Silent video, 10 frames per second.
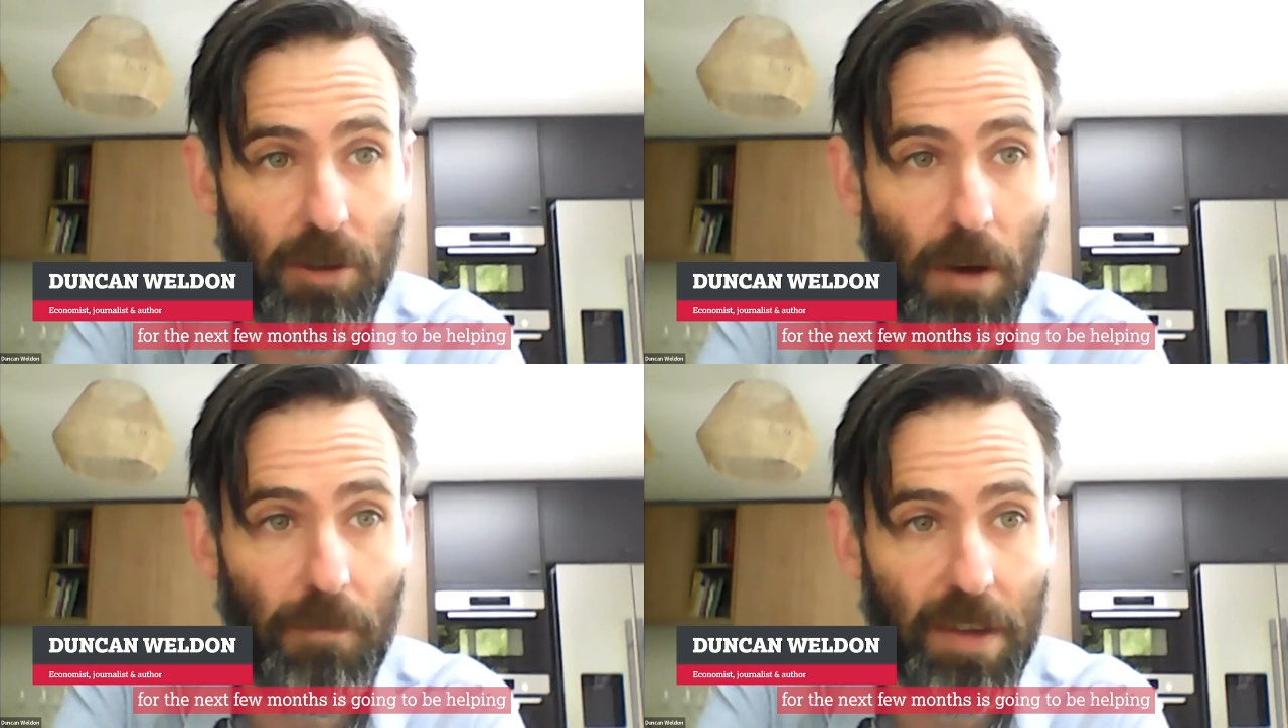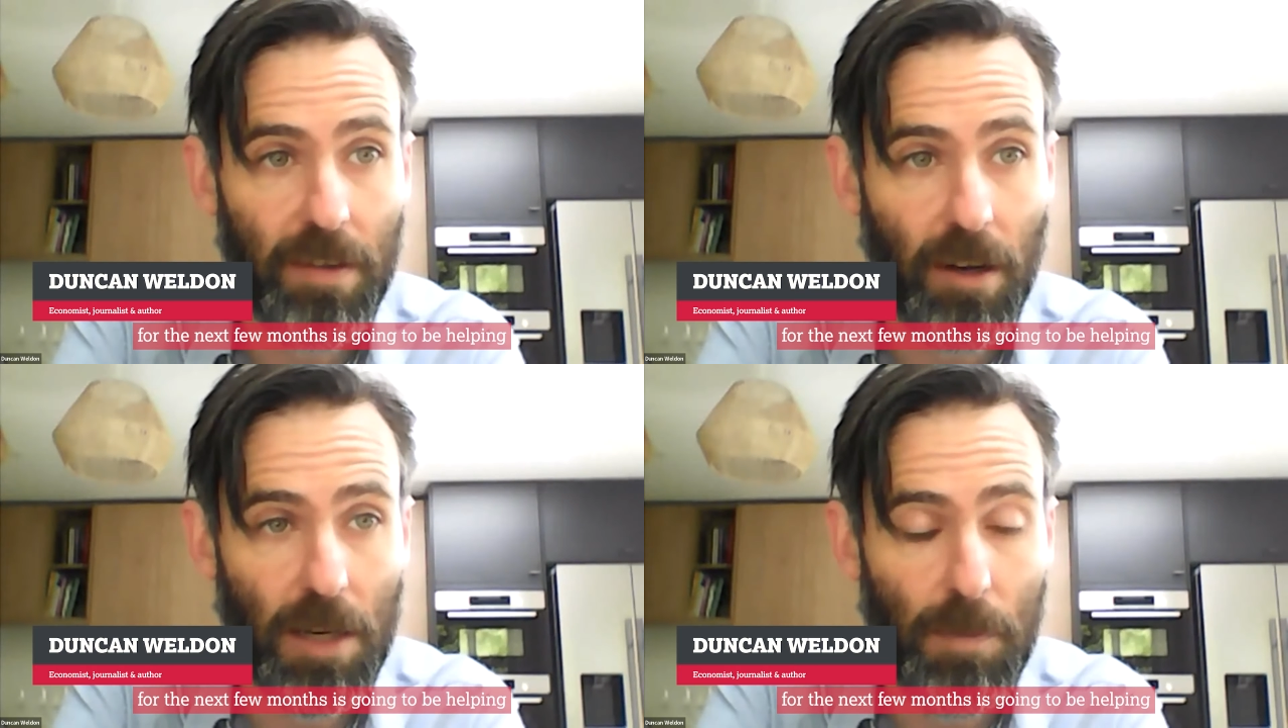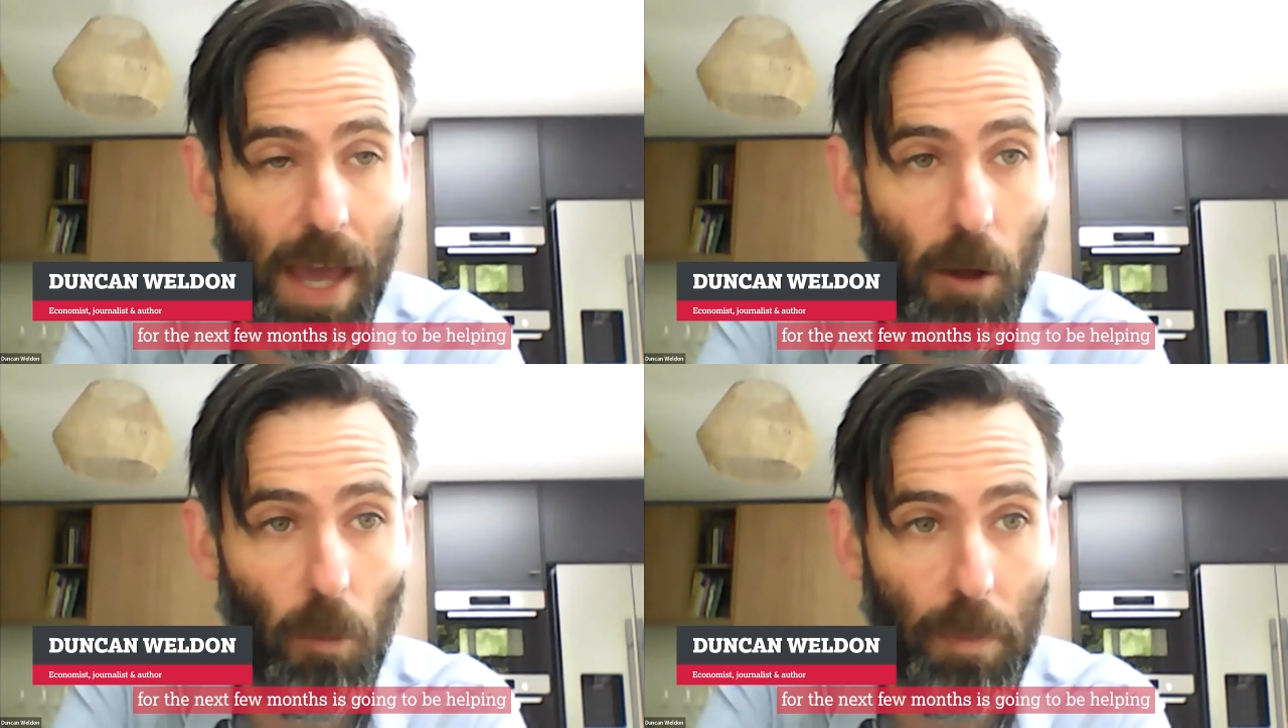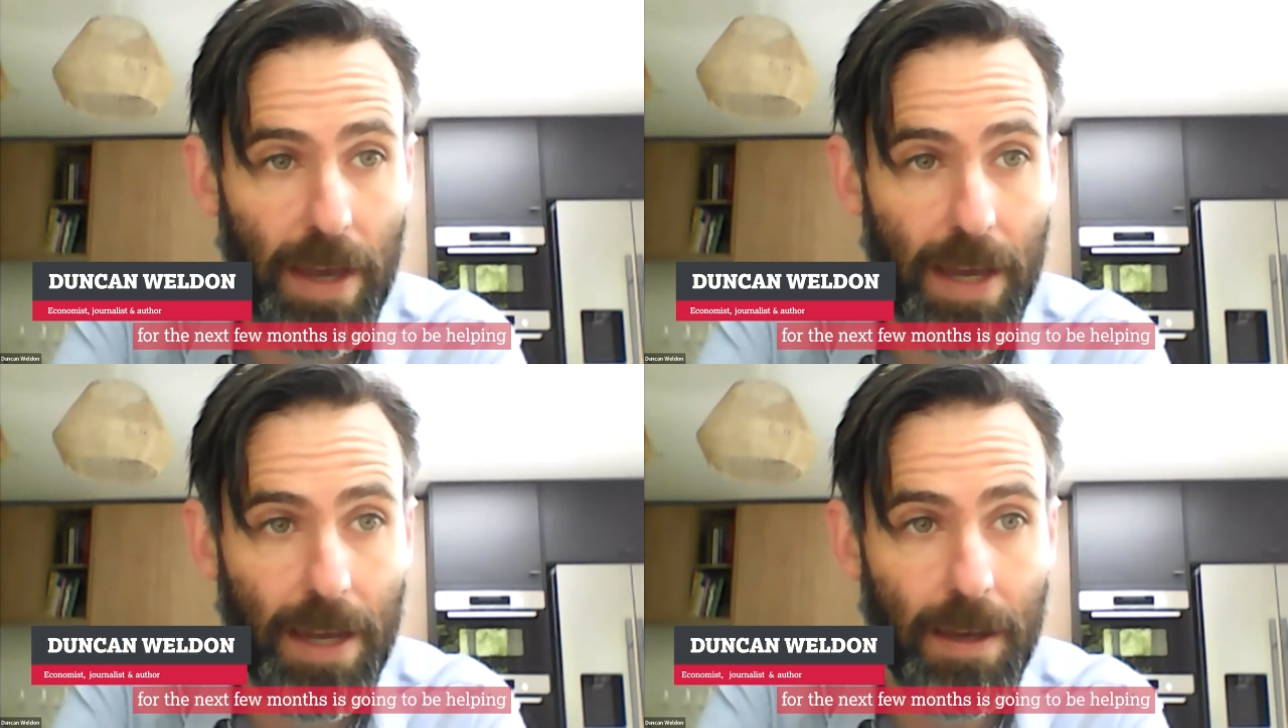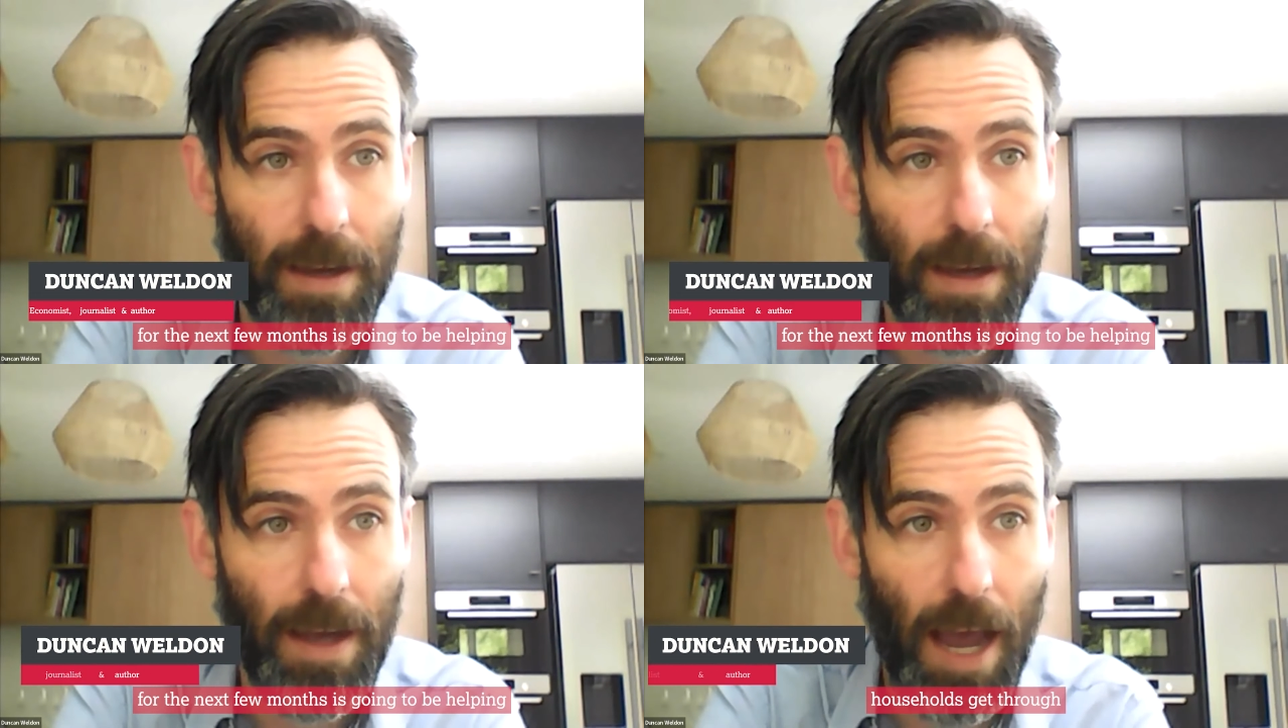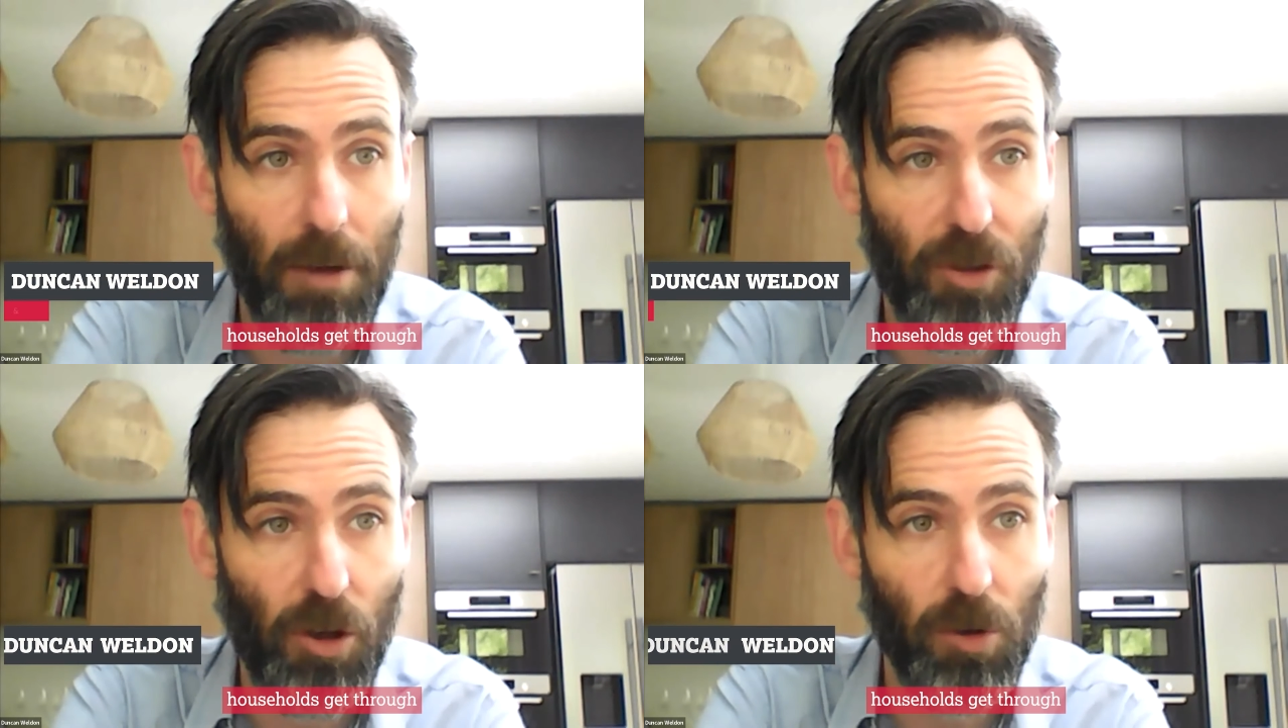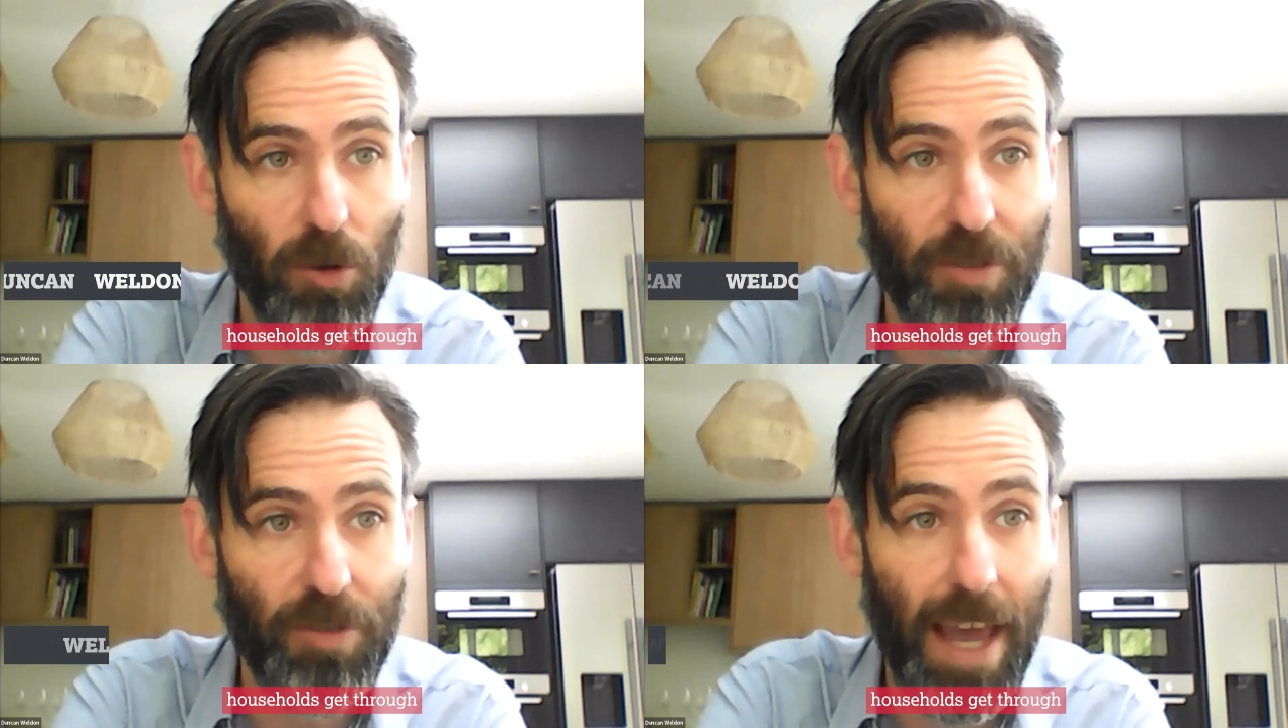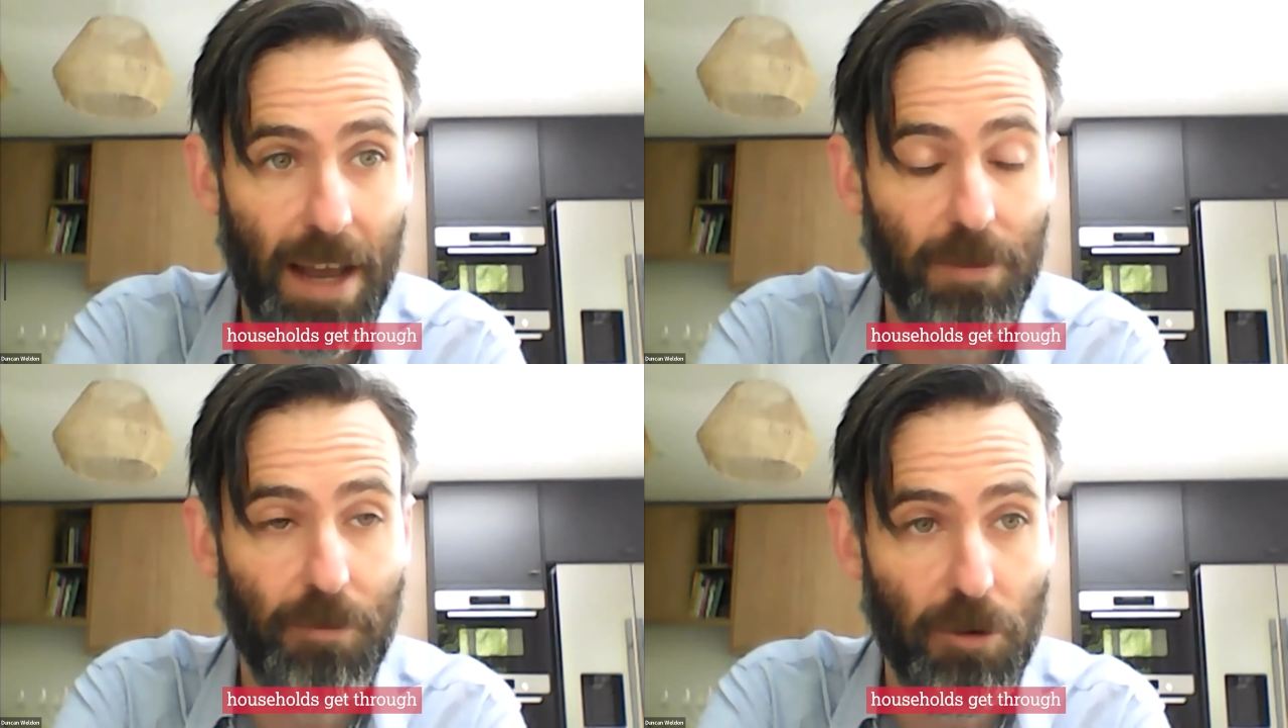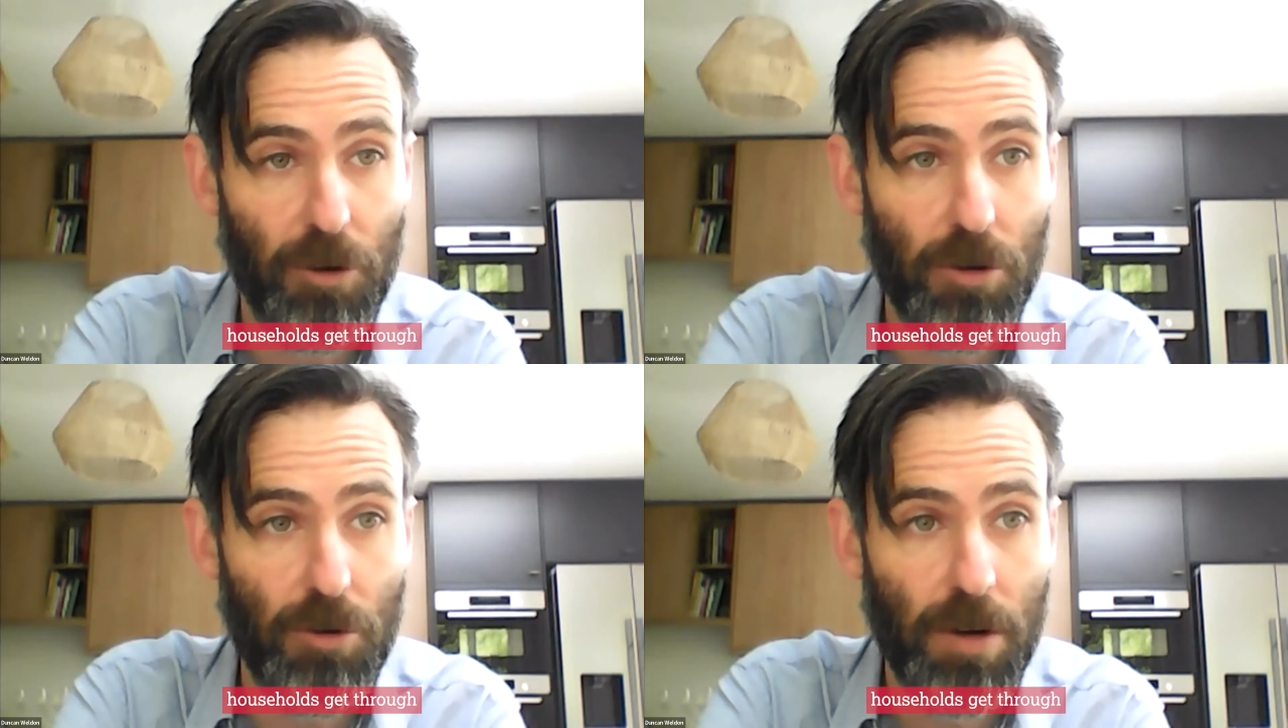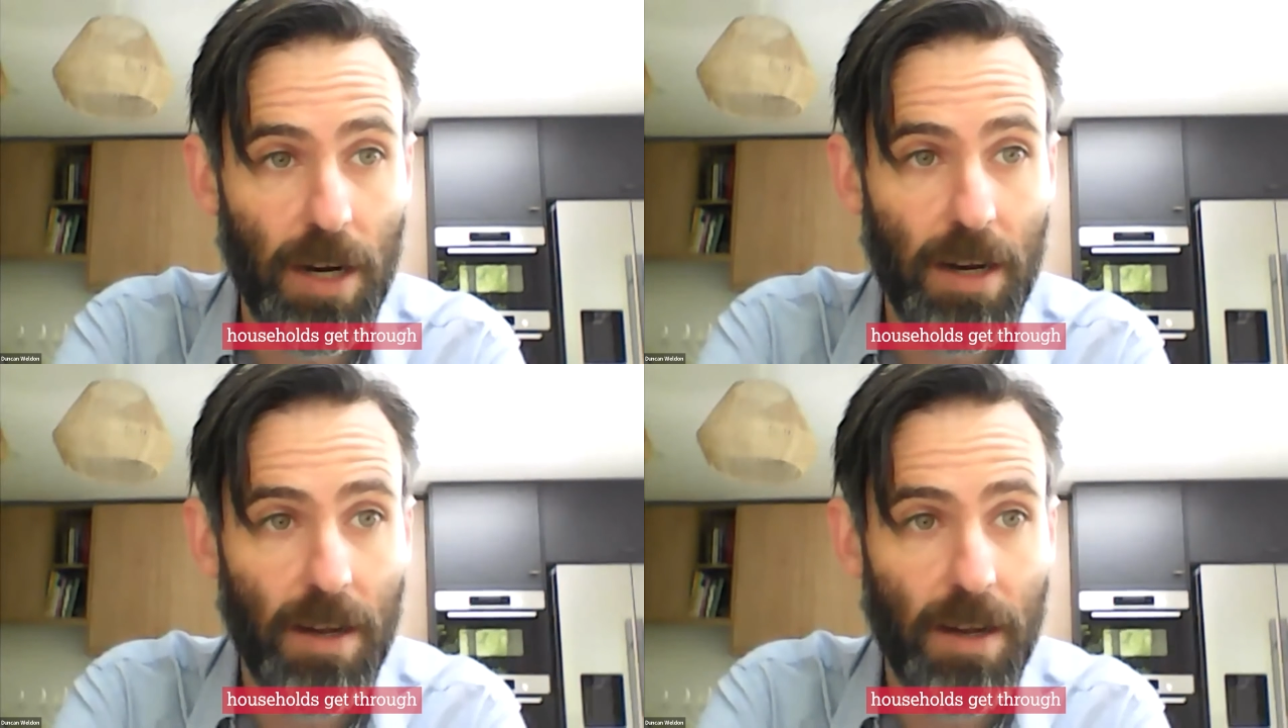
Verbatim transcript: few months is going to be helping households get through